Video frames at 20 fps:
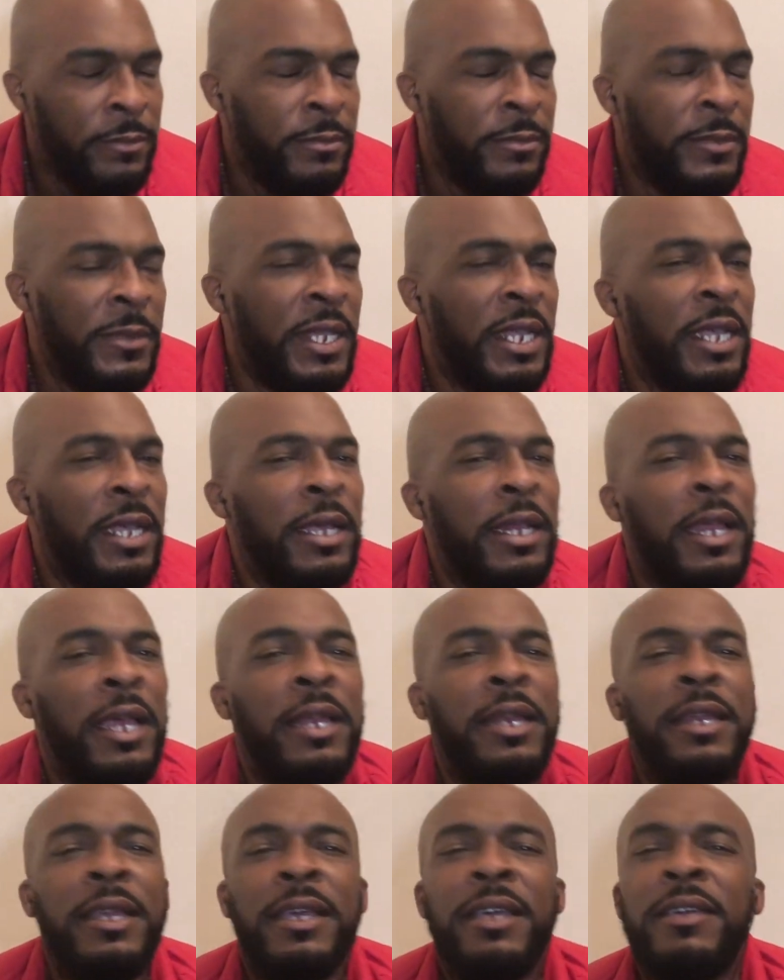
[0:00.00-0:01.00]
Nigga,
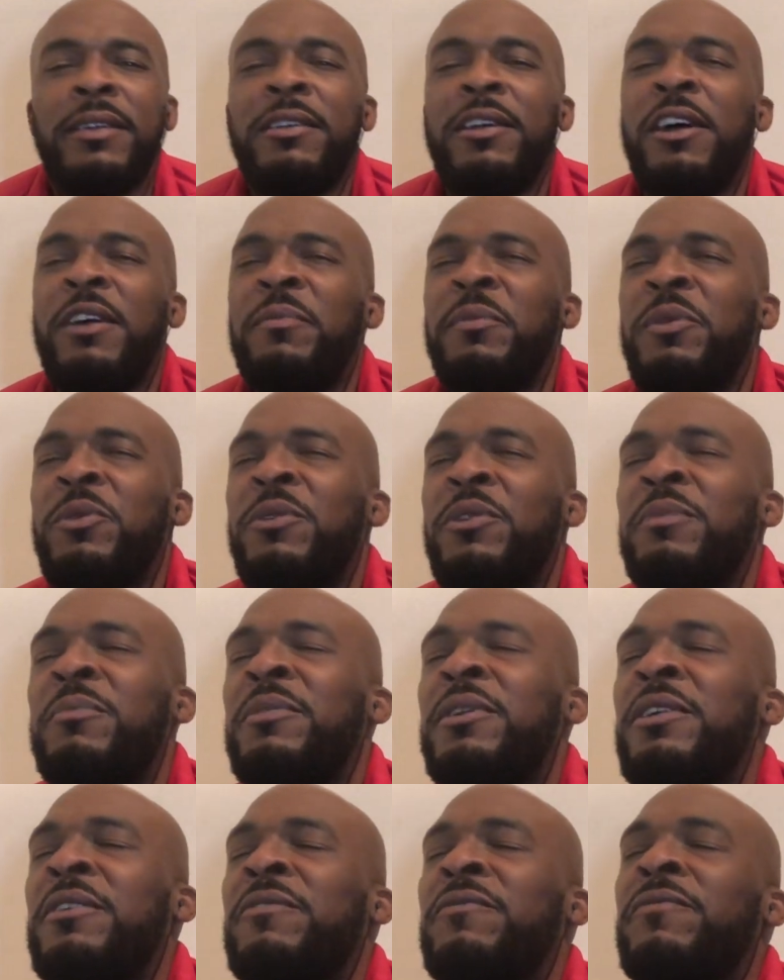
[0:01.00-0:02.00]
that nigga caught me with a
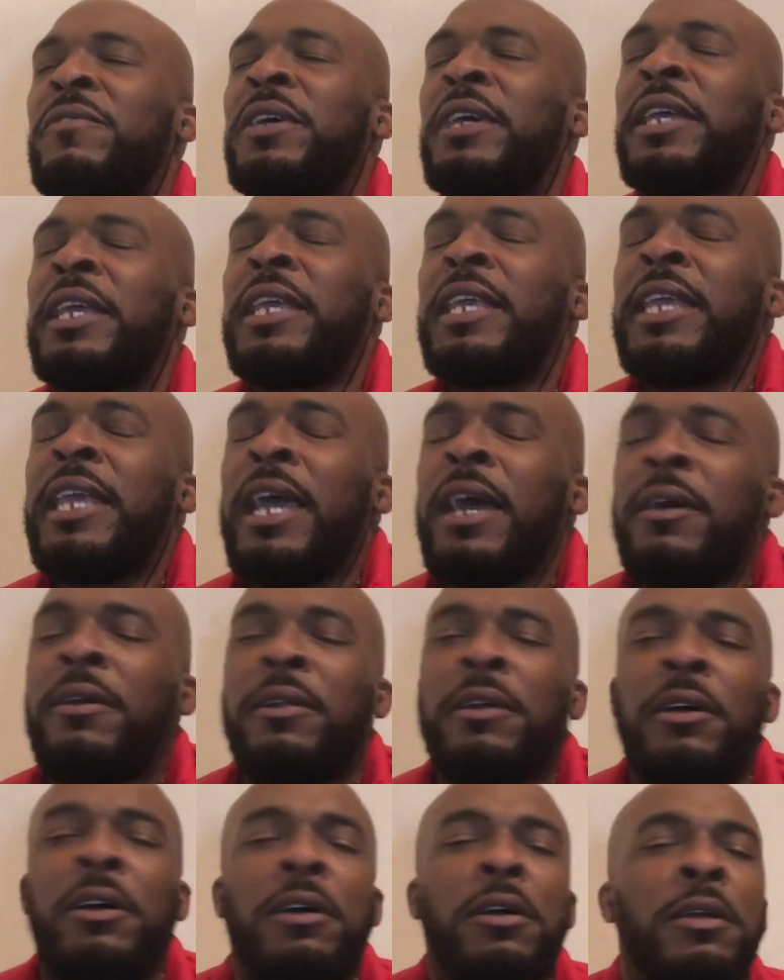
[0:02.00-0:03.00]
motherfucking
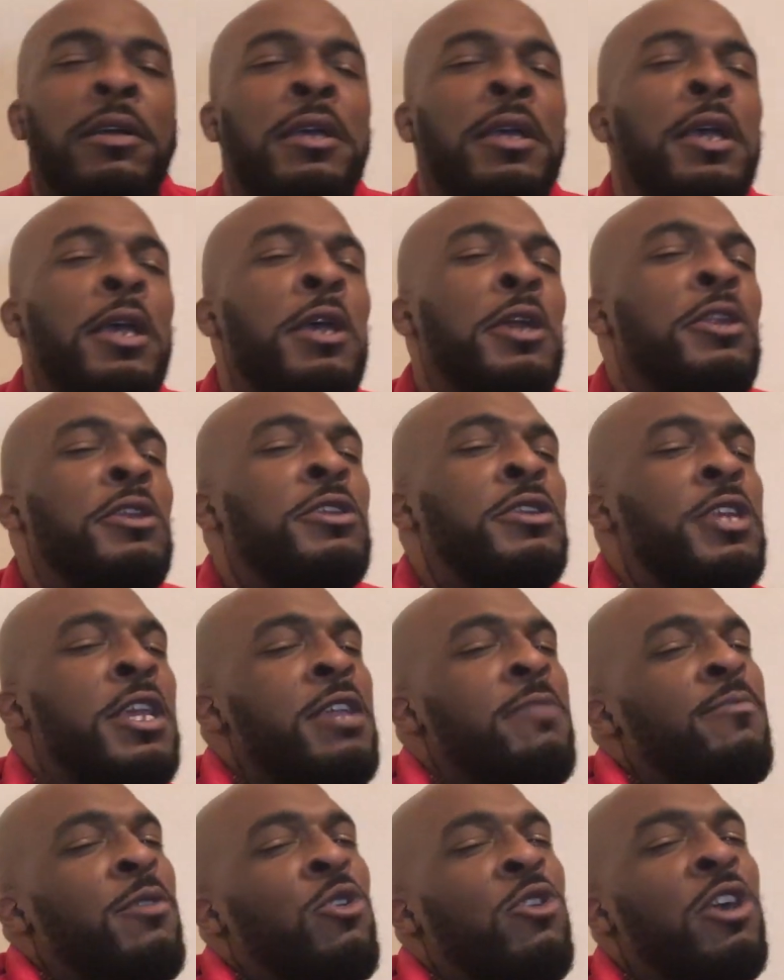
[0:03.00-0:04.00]
counter
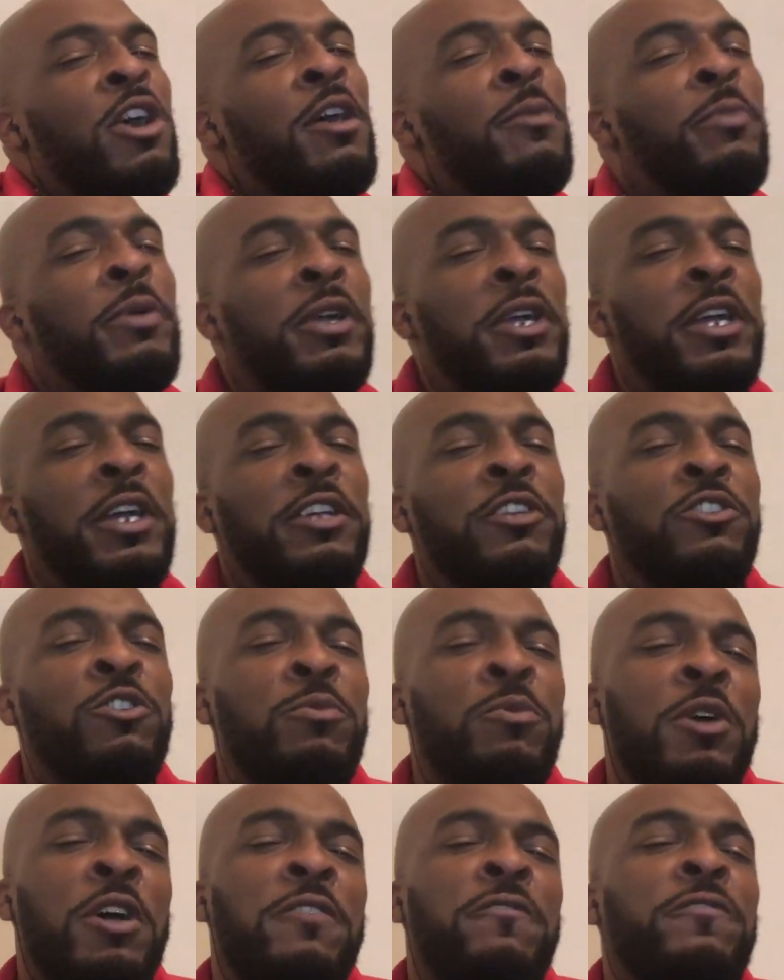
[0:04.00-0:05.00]
Debo uppercut so
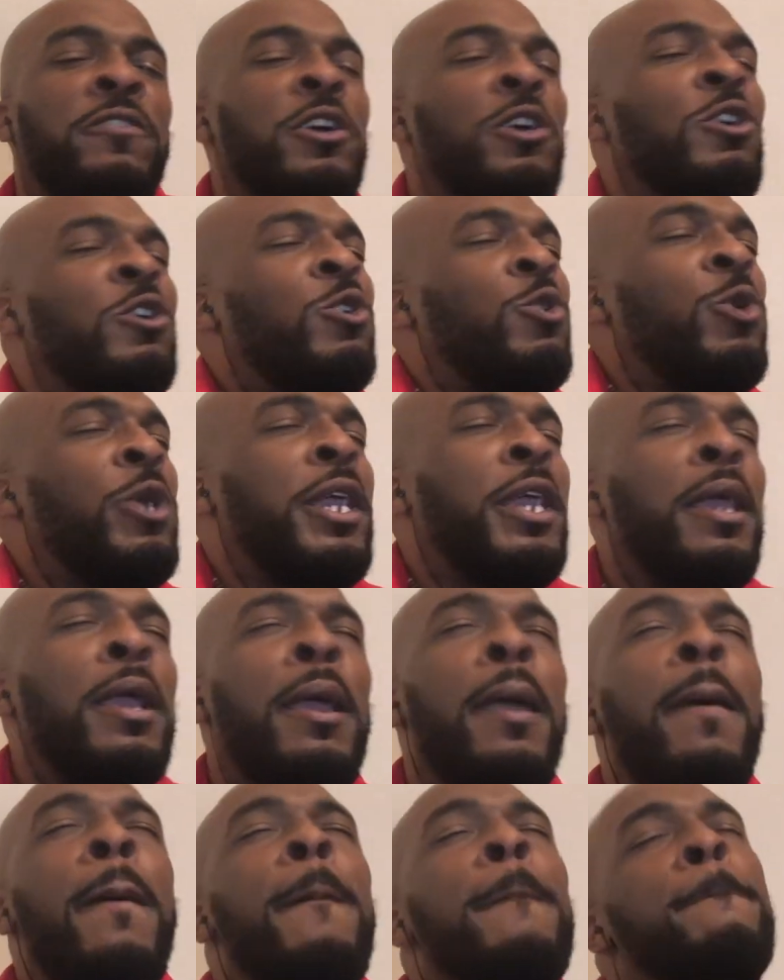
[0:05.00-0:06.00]
motherfucking quick.
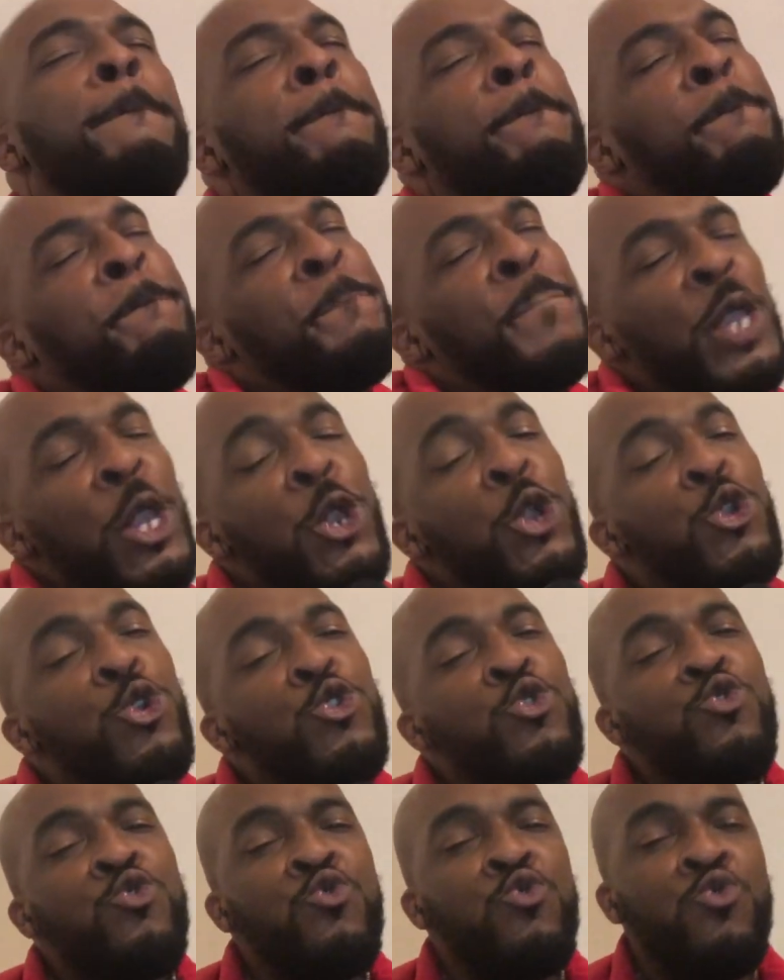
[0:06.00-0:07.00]

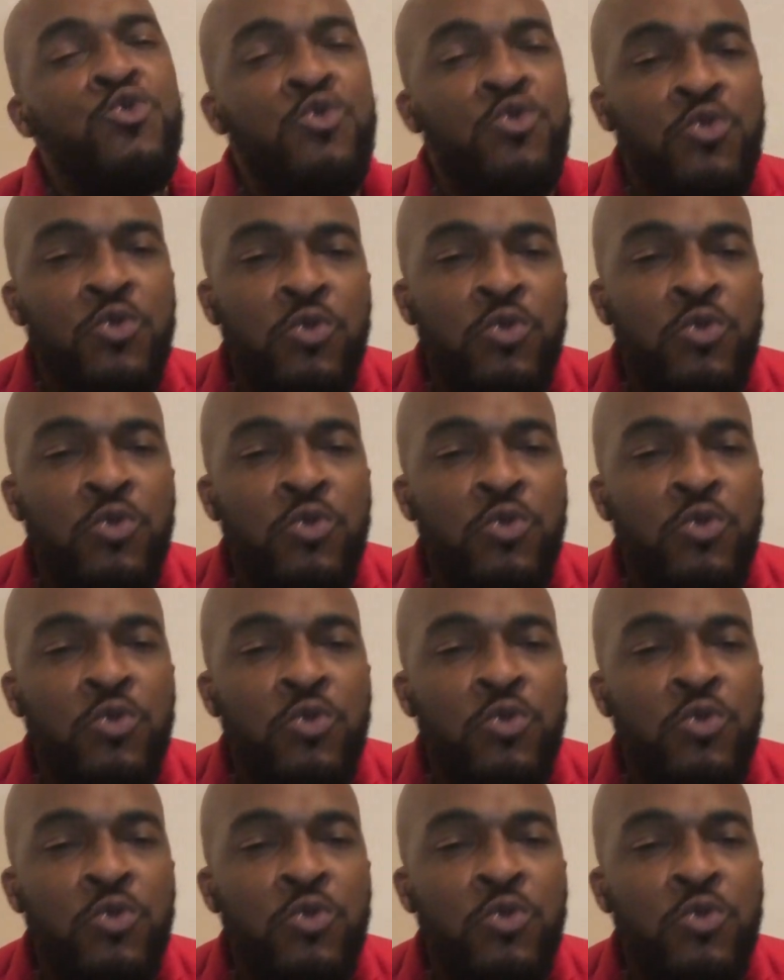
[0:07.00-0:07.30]
Boo!